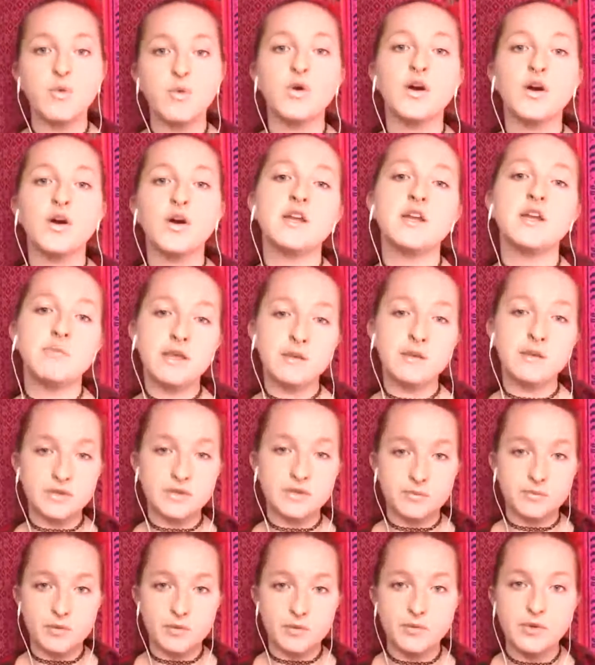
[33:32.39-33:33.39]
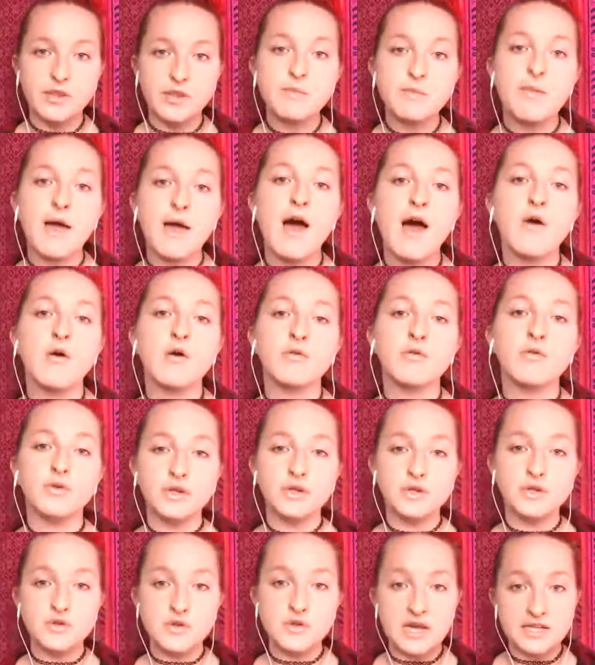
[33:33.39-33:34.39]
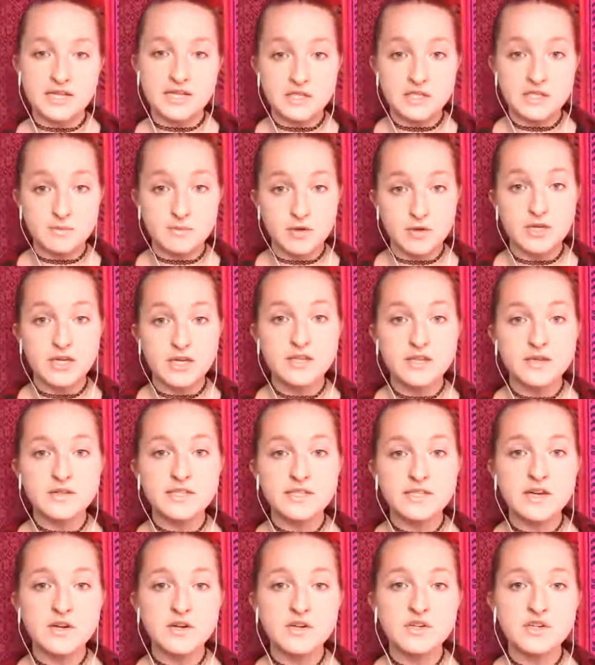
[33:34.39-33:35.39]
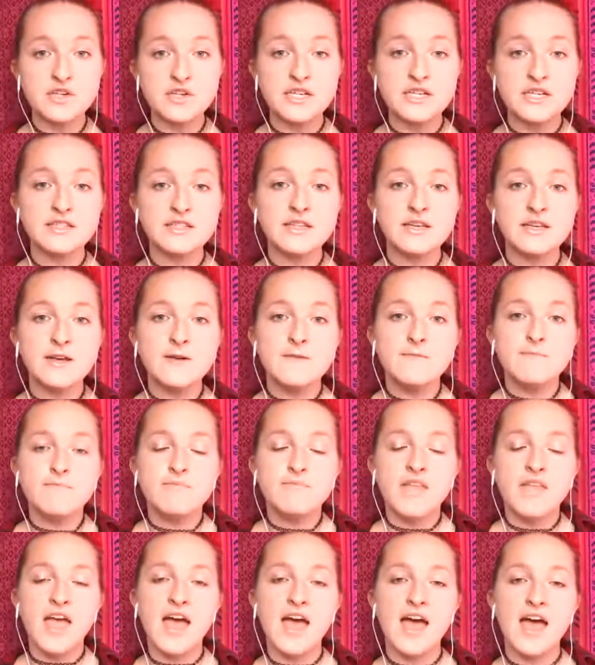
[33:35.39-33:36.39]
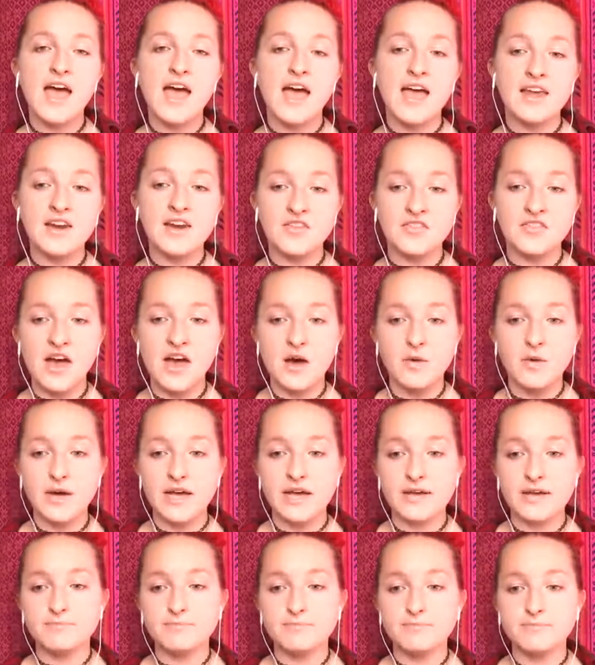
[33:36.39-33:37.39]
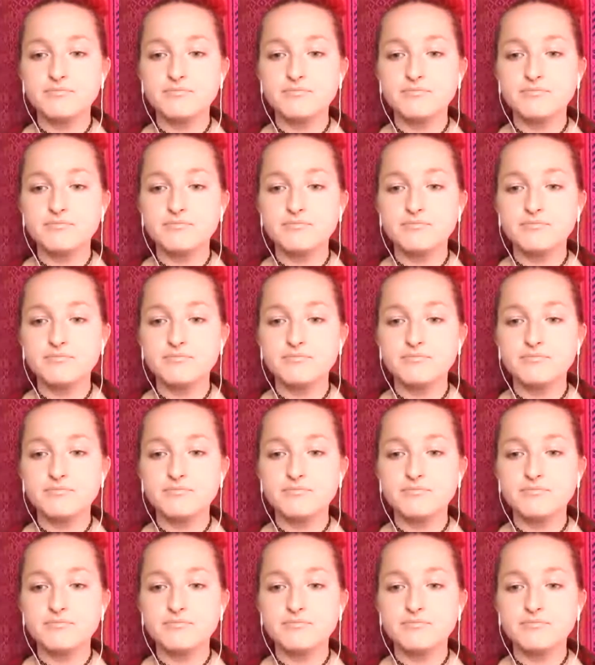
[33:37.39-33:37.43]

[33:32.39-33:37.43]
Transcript: we're going to be able to be really powerful at transmuting those energies and in that way.